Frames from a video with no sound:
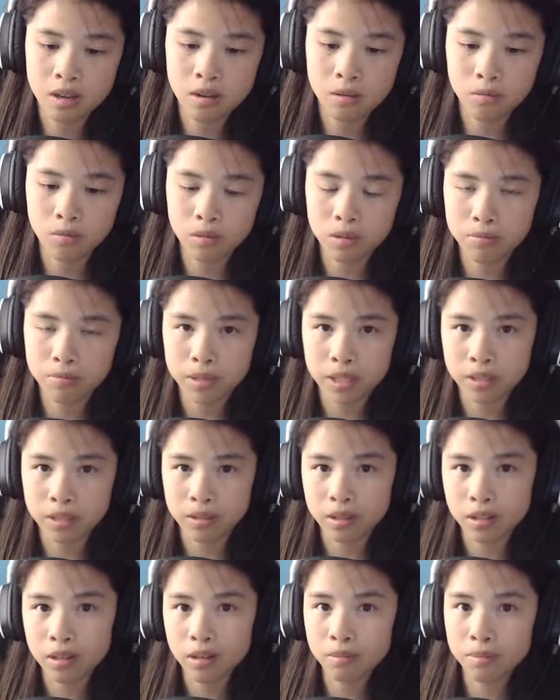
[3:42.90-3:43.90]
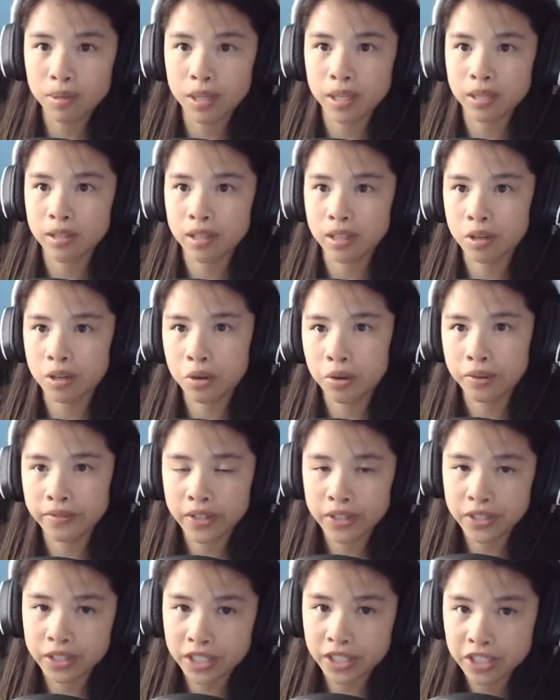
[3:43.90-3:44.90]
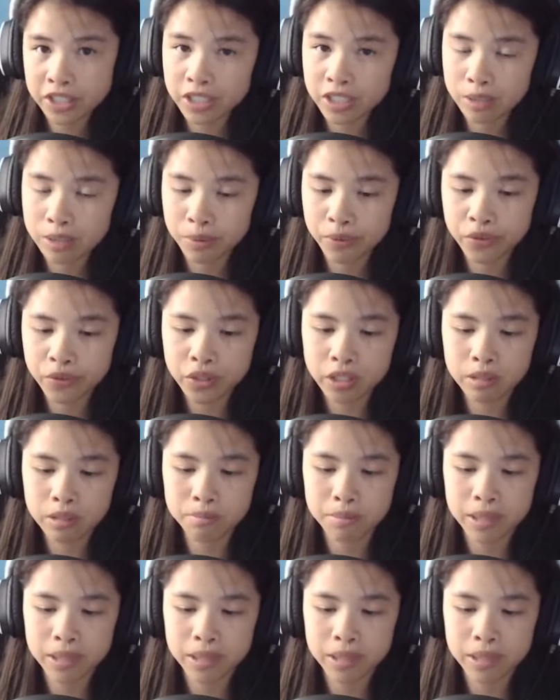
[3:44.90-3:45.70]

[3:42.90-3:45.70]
will be a little bit like, oh, I've already heard this before,